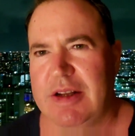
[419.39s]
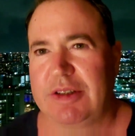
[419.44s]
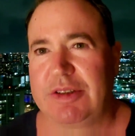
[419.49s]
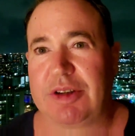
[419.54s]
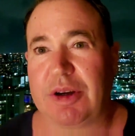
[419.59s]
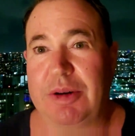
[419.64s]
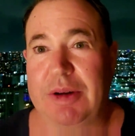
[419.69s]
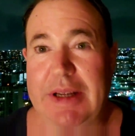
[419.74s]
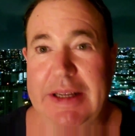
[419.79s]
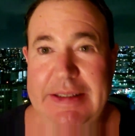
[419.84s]

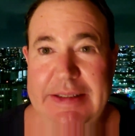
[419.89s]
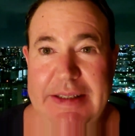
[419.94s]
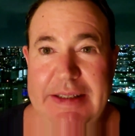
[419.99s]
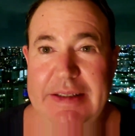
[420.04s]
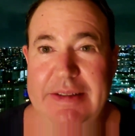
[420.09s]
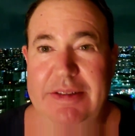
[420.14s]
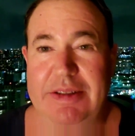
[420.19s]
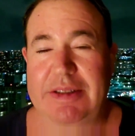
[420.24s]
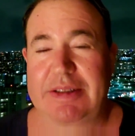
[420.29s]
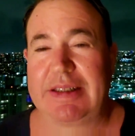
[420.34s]
So it did.
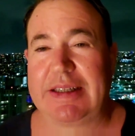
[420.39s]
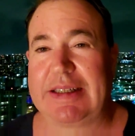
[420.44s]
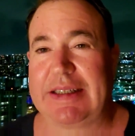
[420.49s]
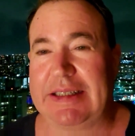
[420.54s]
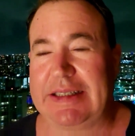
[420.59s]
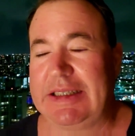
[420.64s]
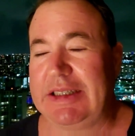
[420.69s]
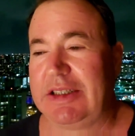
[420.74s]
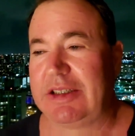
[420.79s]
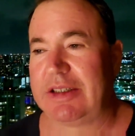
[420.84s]
It took like a
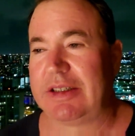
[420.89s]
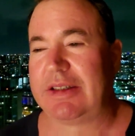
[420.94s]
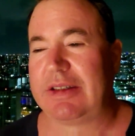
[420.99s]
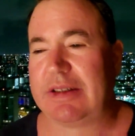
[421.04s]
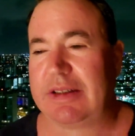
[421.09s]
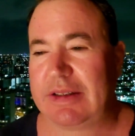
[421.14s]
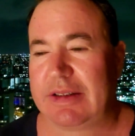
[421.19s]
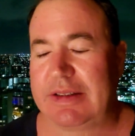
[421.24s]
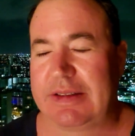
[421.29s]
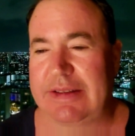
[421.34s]
year
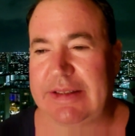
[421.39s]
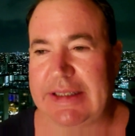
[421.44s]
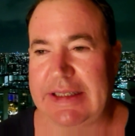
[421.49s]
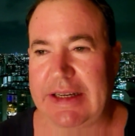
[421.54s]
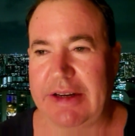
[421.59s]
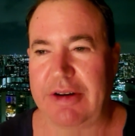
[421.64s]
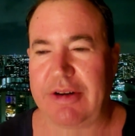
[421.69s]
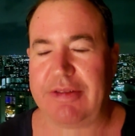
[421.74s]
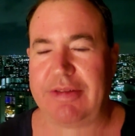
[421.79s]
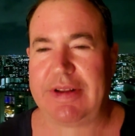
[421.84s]
to
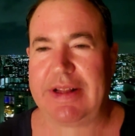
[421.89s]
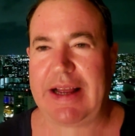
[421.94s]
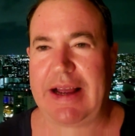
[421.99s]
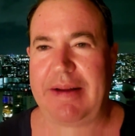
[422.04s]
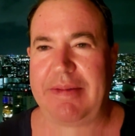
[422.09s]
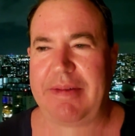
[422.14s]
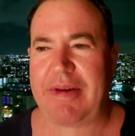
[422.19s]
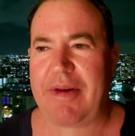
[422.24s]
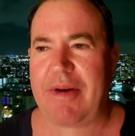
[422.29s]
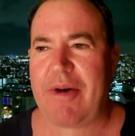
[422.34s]
get over
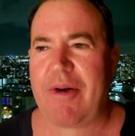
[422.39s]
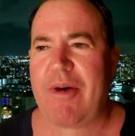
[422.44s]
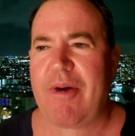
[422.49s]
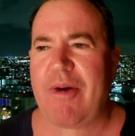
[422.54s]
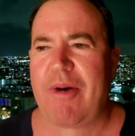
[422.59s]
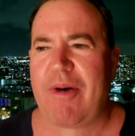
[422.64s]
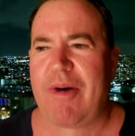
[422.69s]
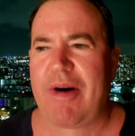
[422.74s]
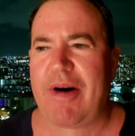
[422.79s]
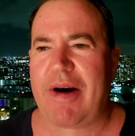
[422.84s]
that
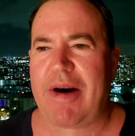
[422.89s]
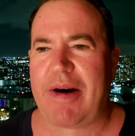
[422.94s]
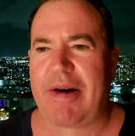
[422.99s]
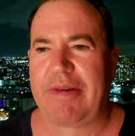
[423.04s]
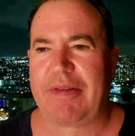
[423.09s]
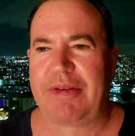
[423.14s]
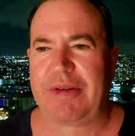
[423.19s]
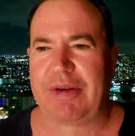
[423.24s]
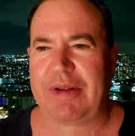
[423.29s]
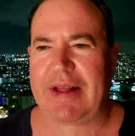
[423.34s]

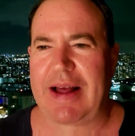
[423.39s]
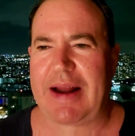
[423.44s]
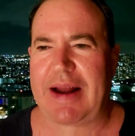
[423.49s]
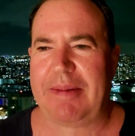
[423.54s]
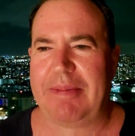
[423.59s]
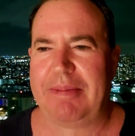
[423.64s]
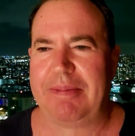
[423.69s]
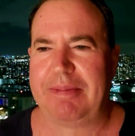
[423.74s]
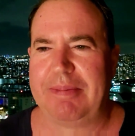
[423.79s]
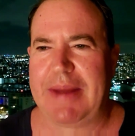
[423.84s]
uh, through a lot
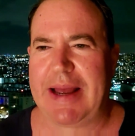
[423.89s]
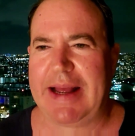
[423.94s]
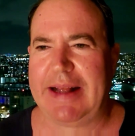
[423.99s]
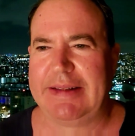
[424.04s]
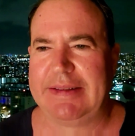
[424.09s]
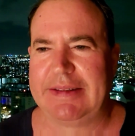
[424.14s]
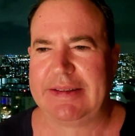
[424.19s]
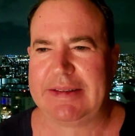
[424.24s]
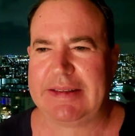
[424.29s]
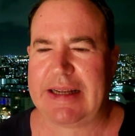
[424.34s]
of
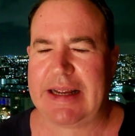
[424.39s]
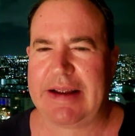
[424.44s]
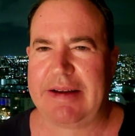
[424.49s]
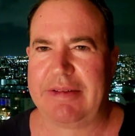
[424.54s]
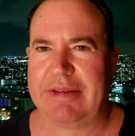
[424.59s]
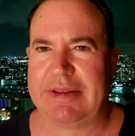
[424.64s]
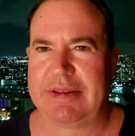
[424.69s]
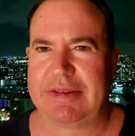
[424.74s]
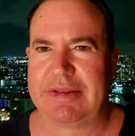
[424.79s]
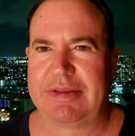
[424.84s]
meds, and it
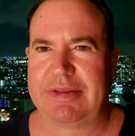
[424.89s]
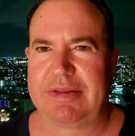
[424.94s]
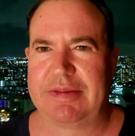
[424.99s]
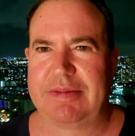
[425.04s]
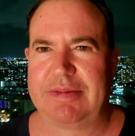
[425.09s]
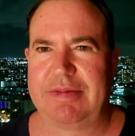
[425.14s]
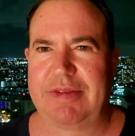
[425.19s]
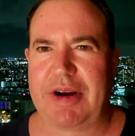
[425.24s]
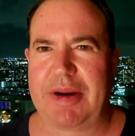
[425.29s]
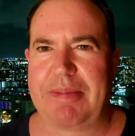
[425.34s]
was
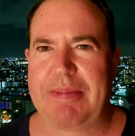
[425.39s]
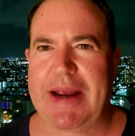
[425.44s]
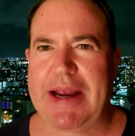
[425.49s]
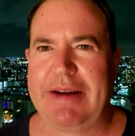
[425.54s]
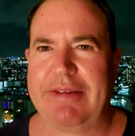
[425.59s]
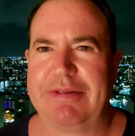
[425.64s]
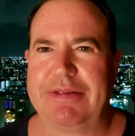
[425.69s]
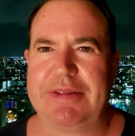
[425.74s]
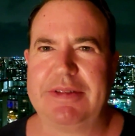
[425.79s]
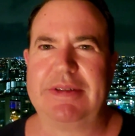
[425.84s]
very
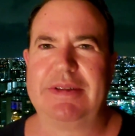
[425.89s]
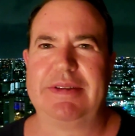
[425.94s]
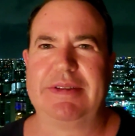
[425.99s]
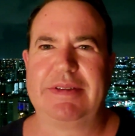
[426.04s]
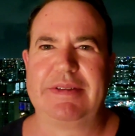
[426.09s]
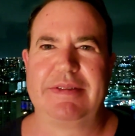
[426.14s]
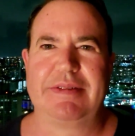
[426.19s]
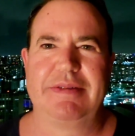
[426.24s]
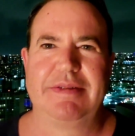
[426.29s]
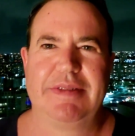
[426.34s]
painful
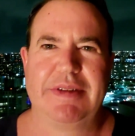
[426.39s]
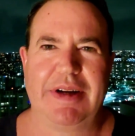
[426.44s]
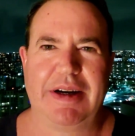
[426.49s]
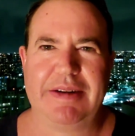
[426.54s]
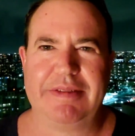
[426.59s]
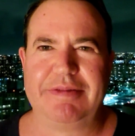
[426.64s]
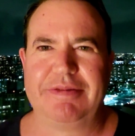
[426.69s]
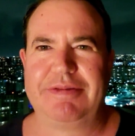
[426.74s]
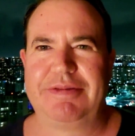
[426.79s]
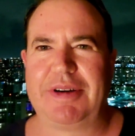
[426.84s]

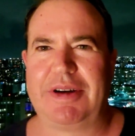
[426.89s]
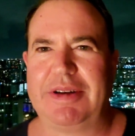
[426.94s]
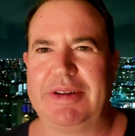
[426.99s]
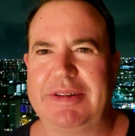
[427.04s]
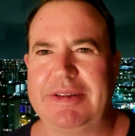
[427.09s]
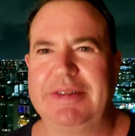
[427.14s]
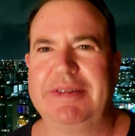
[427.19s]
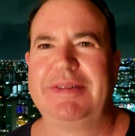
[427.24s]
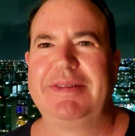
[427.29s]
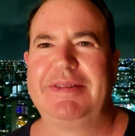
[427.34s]
and unfun.
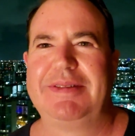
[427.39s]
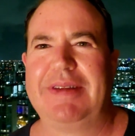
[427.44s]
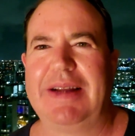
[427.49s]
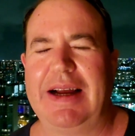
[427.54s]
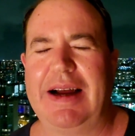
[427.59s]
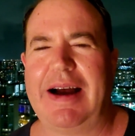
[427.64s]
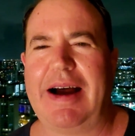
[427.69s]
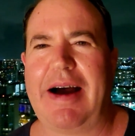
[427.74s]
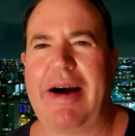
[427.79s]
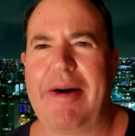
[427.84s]

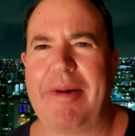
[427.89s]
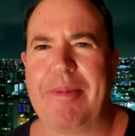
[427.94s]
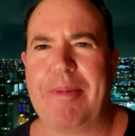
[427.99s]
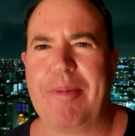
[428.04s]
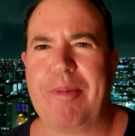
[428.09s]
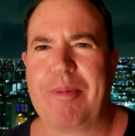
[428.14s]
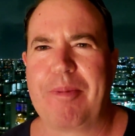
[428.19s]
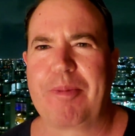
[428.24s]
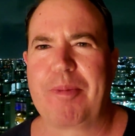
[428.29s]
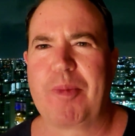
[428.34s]
Um,
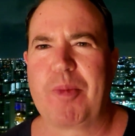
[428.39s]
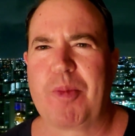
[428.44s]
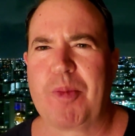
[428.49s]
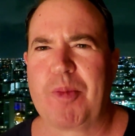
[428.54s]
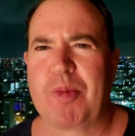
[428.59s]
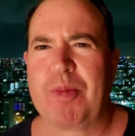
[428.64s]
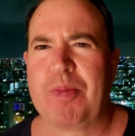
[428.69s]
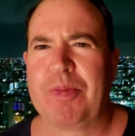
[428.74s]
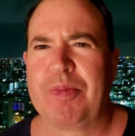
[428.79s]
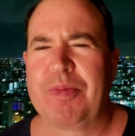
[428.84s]

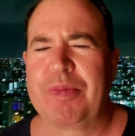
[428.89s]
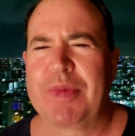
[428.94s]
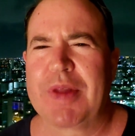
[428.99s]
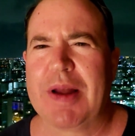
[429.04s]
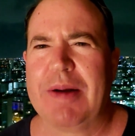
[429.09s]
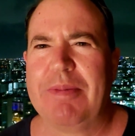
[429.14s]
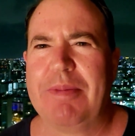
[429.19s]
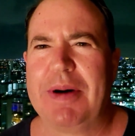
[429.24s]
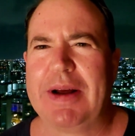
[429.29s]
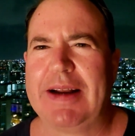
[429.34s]

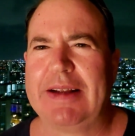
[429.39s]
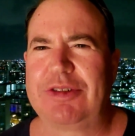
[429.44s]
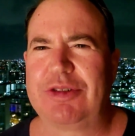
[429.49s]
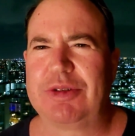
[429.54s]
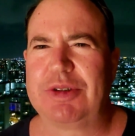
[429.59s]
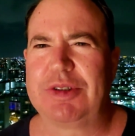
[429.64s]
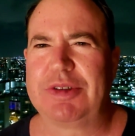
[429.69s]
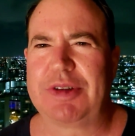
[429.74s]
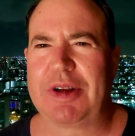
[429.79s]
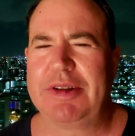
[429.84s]
but as a
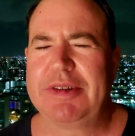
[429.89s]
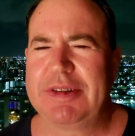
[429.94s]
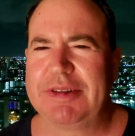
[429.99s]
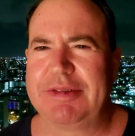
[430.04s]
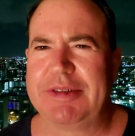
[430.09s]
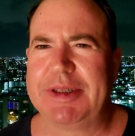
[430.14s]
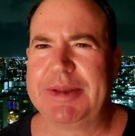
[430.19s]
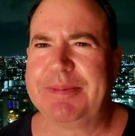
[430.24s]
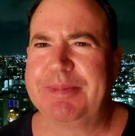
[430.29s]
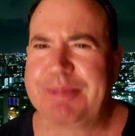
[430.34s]
result
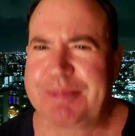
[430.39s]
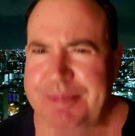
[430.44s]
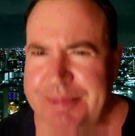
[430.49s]
of it,